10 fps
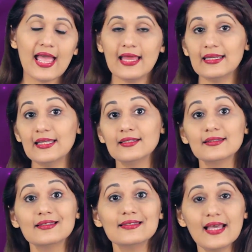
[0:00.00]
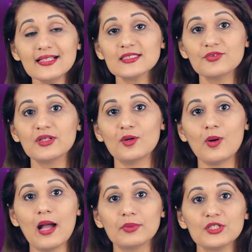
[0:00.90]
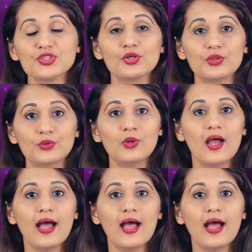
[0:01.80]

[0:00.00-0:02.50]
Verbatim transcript: And in the next video, I'm gonna show you